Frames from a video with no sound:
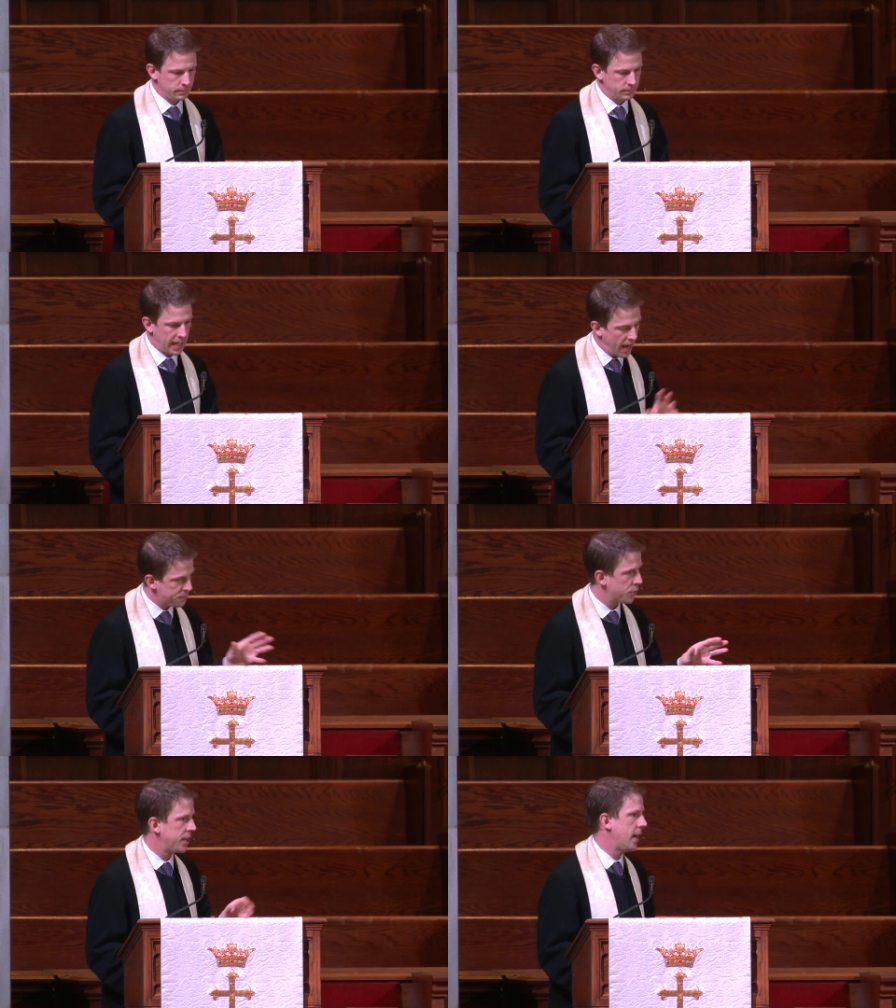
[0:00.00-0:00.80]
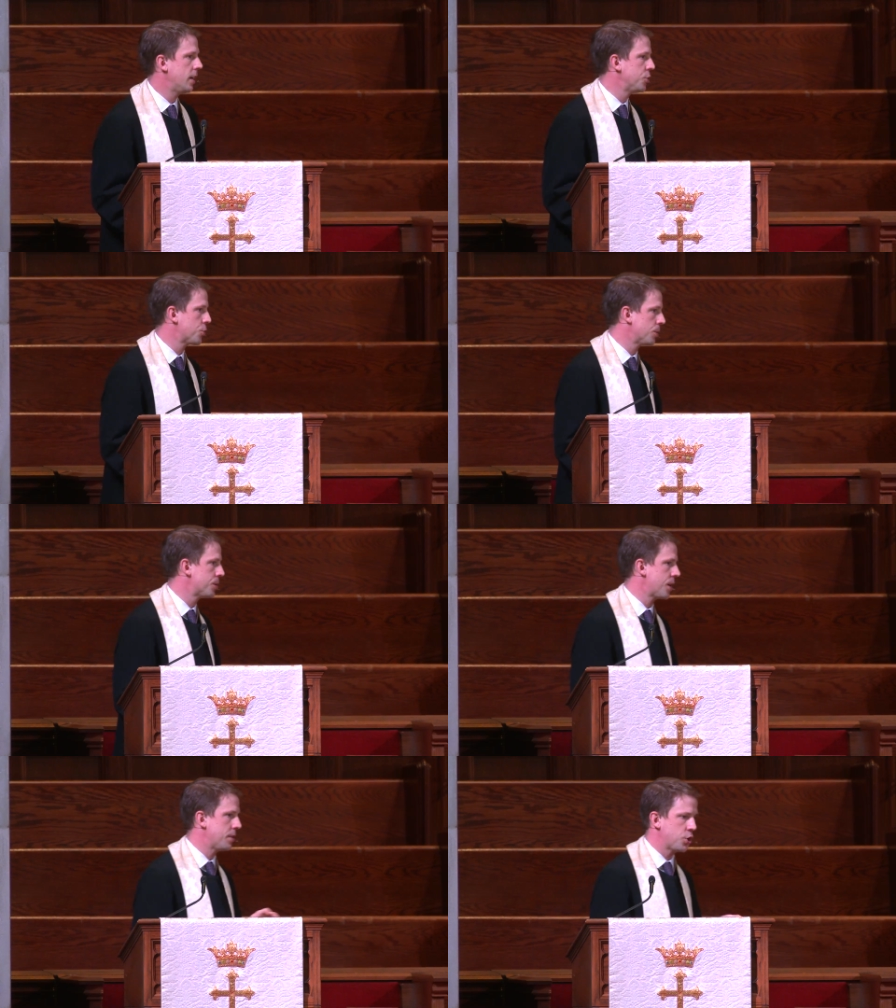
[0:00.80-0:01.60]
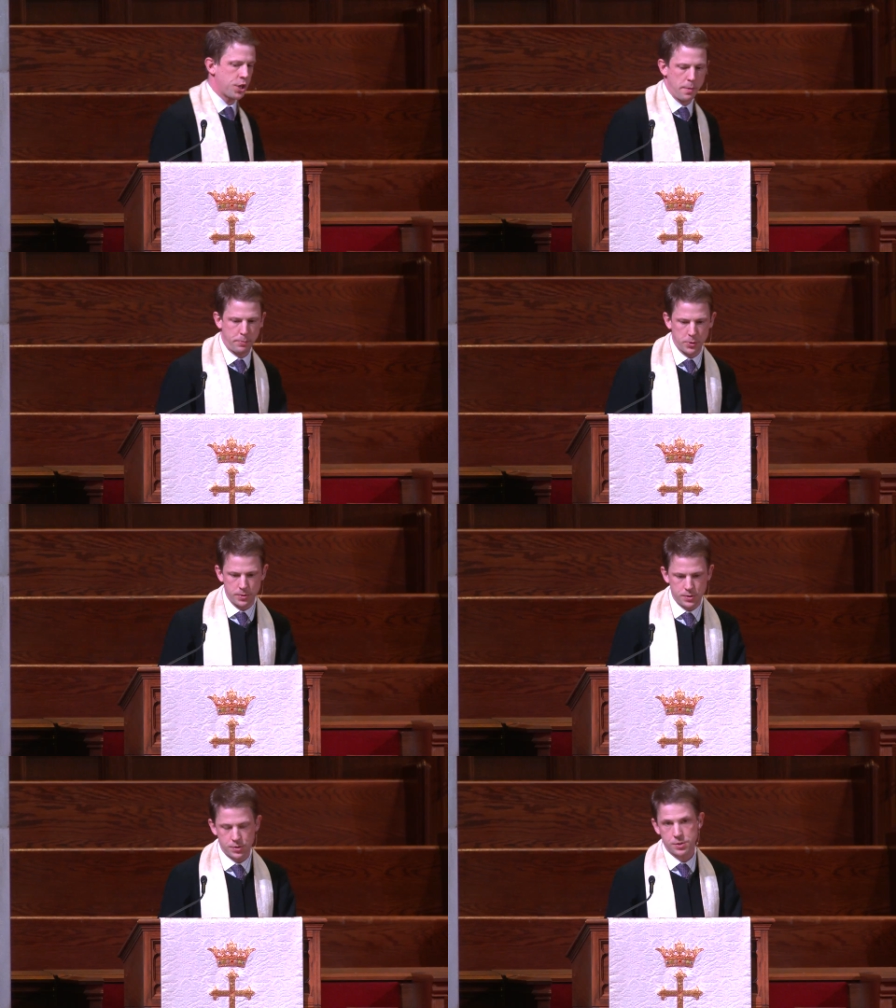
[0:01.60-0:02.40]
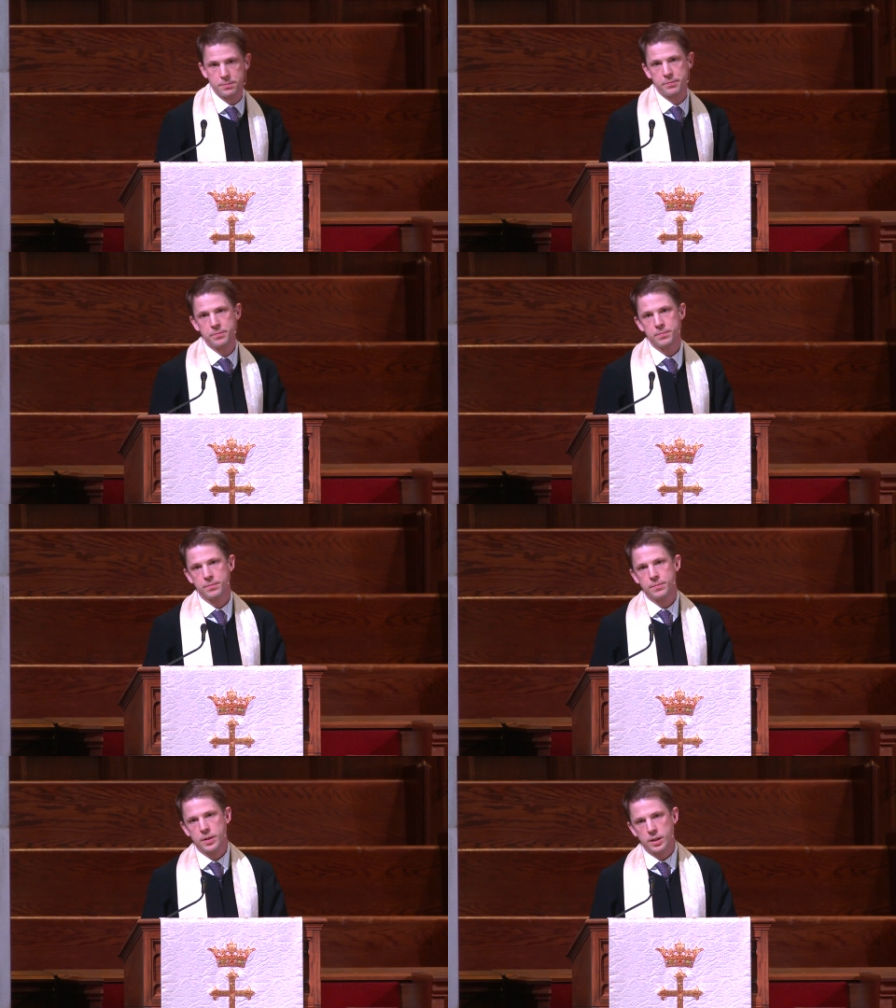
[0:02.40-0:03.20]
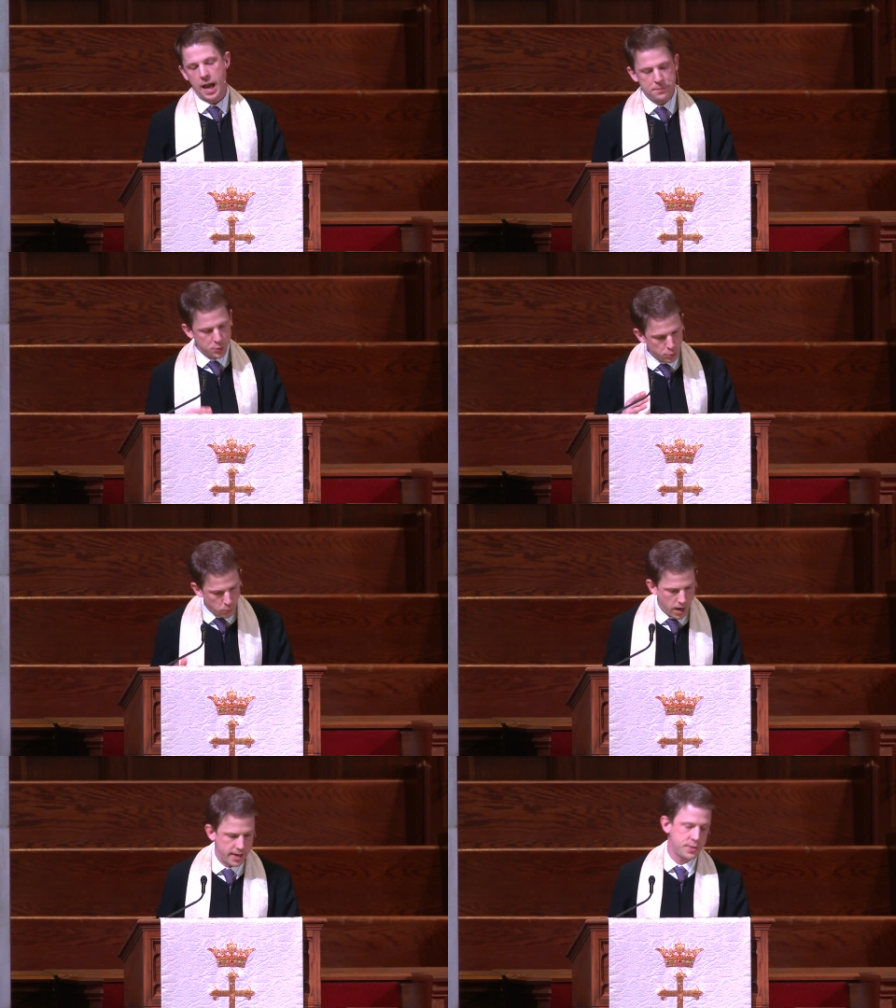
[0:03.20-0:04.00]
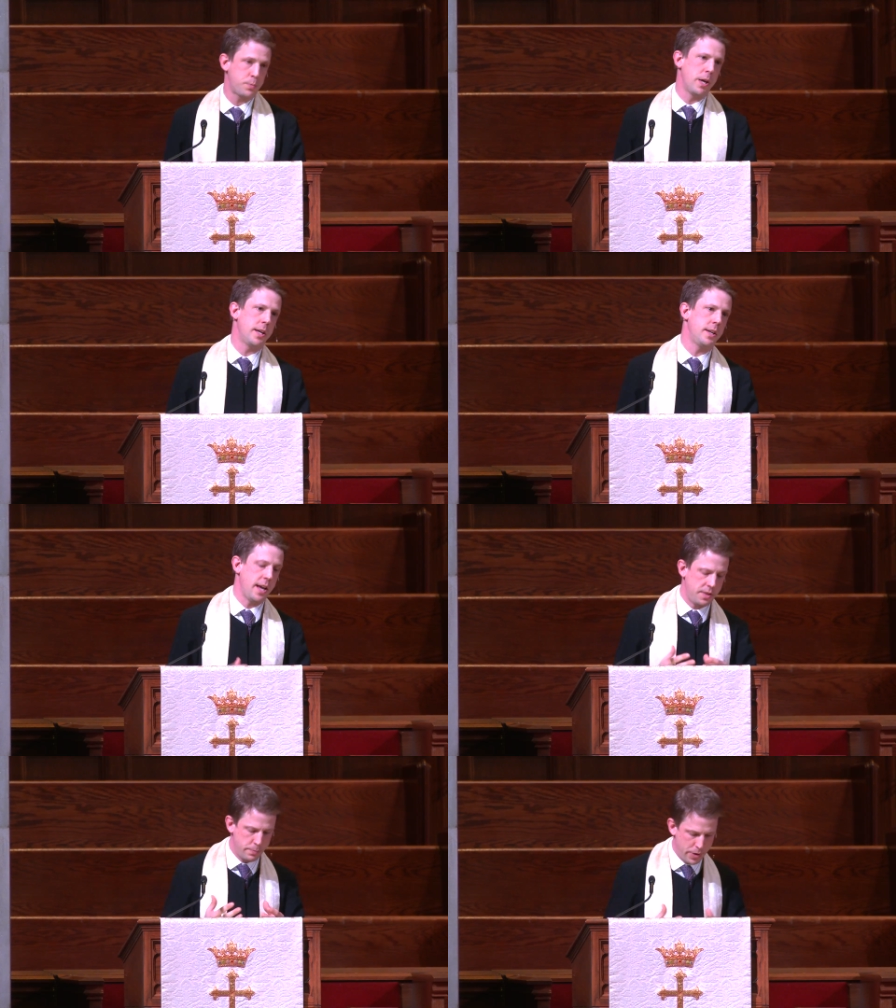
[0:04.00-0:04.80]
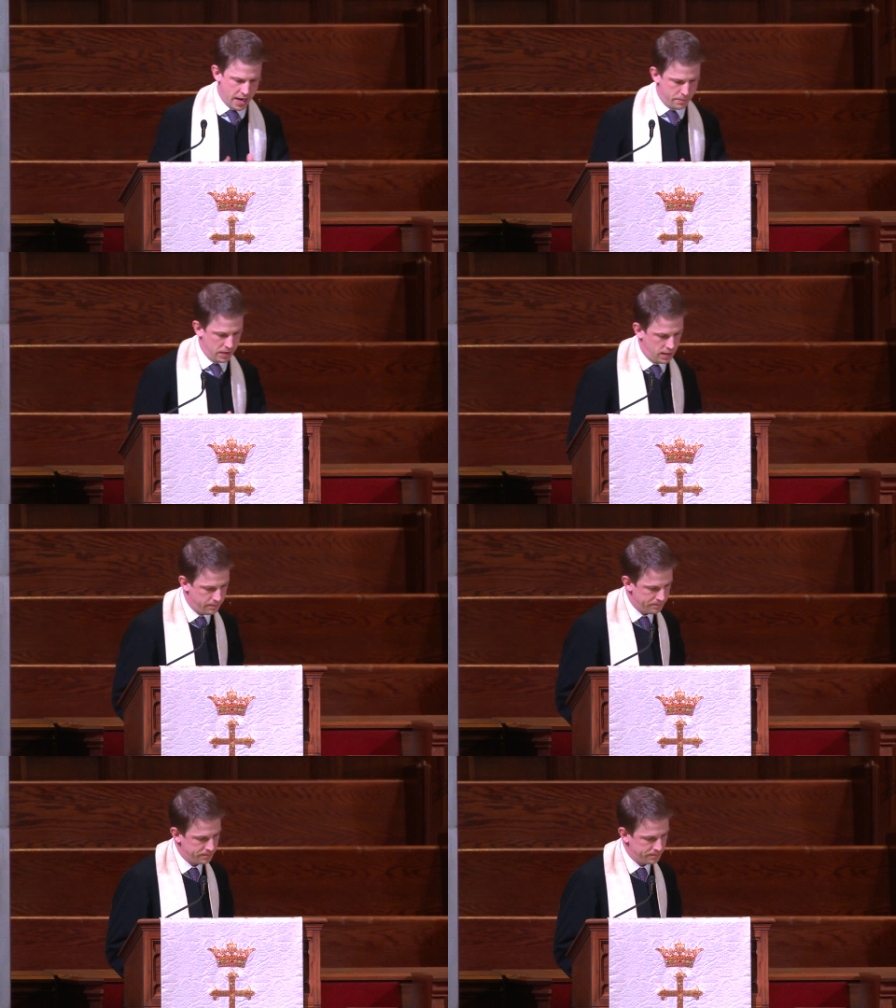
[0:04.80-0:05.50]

after the angels and the shepherds after the wise men and the baby,